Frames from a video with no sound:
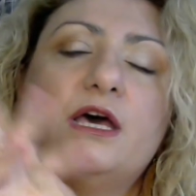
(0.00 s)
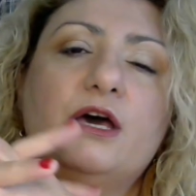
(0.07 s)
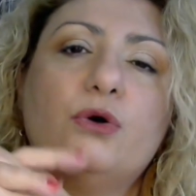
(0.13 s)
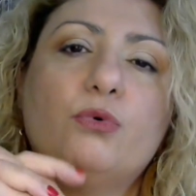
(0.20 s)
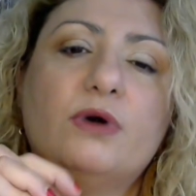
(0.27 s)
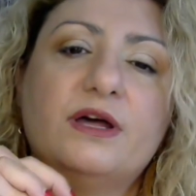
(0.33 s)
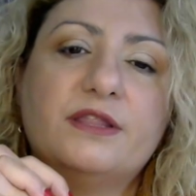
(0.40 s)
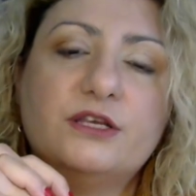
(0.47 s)

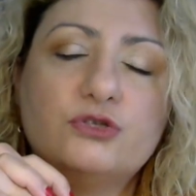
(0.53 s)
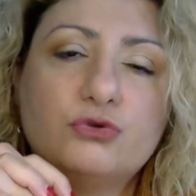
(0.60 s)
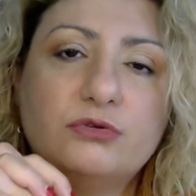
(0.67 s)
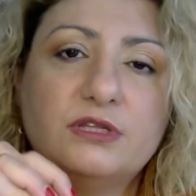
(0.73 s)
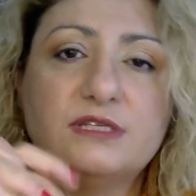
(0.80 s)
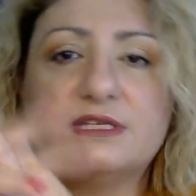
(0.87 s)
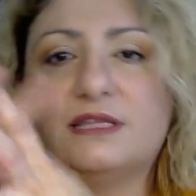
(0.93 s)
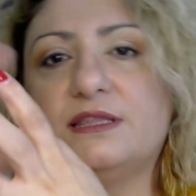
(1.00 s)
were the
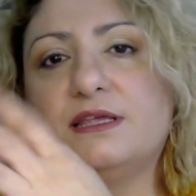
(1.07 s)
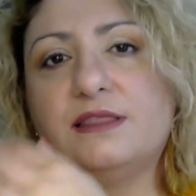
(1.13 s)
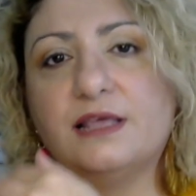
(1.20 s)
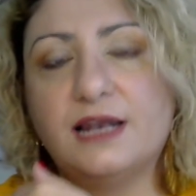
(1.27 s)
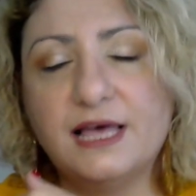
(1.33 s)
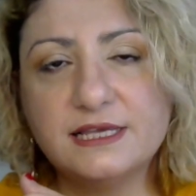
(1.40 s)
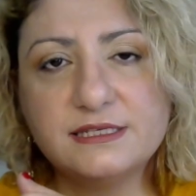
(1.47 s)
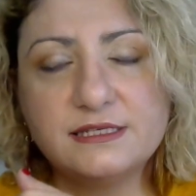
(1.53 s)
students that in the
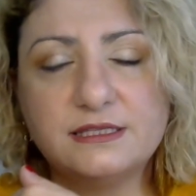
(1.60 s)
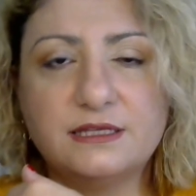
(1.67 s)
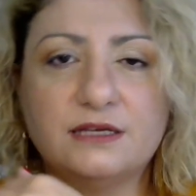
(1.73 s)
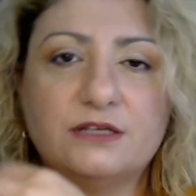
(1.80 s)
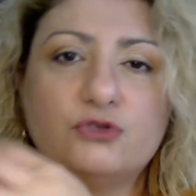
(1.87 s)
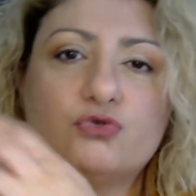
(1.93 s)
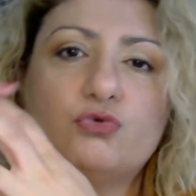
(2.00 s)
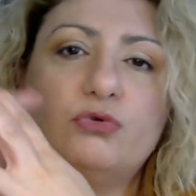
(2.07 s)
last uh,
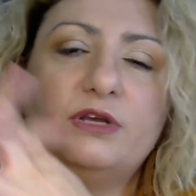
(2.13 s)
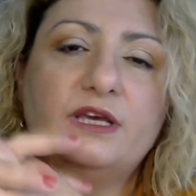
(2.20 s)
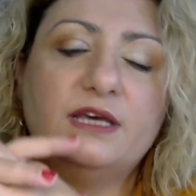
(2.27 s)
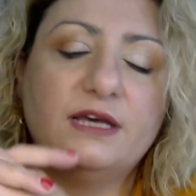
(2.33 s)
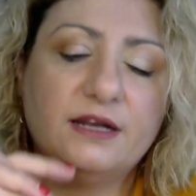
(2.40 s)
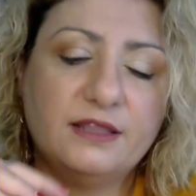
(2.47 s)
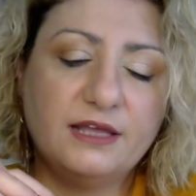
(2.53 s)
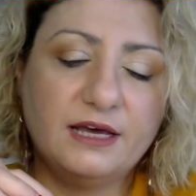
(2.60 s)
school
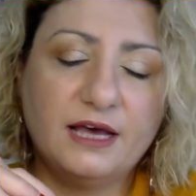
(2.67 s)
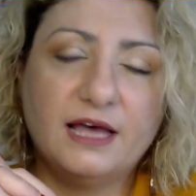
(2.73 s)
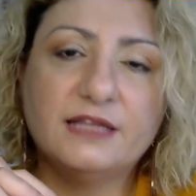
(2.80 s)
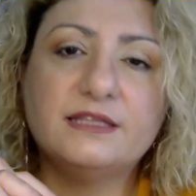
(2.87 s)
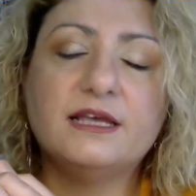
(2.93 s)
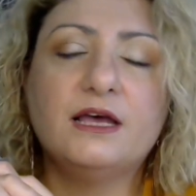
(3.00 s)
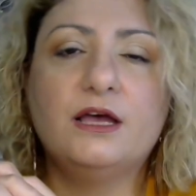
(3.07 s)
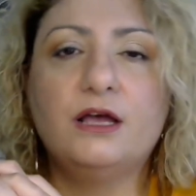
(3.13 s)
year they had
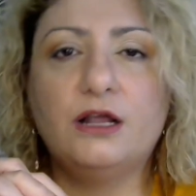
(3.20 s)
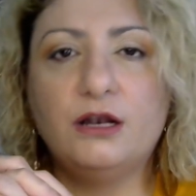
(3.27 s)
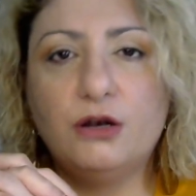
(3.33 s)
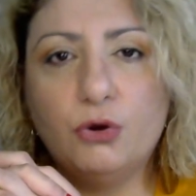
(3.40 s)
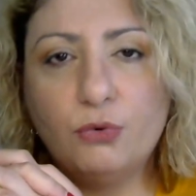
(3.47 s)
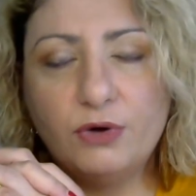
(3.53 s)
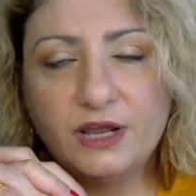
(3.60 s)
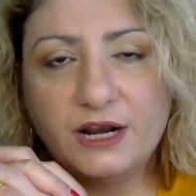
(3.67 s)

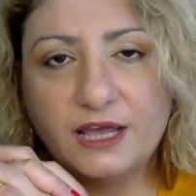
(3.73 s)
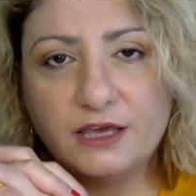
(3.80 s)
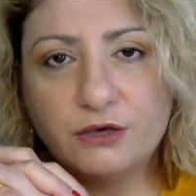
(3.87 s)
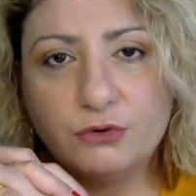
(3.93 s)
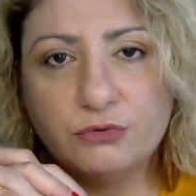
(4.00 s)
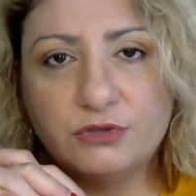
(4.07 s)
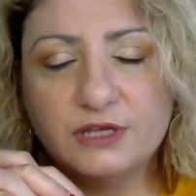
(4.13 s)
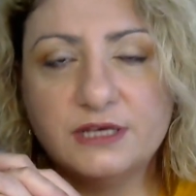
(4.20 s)
lower I
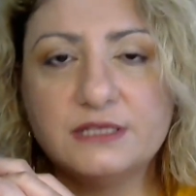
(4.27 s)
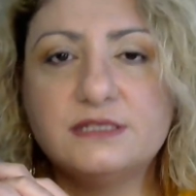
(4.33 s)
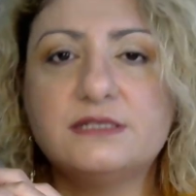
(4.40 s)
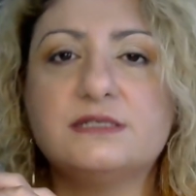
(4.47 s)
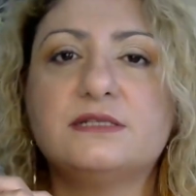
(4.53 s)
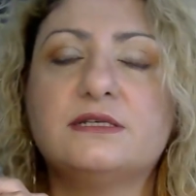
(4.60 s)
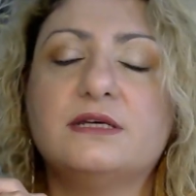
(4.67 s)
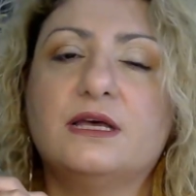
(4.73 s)
Q
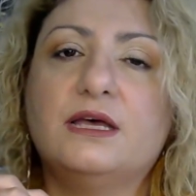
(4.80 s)
tests,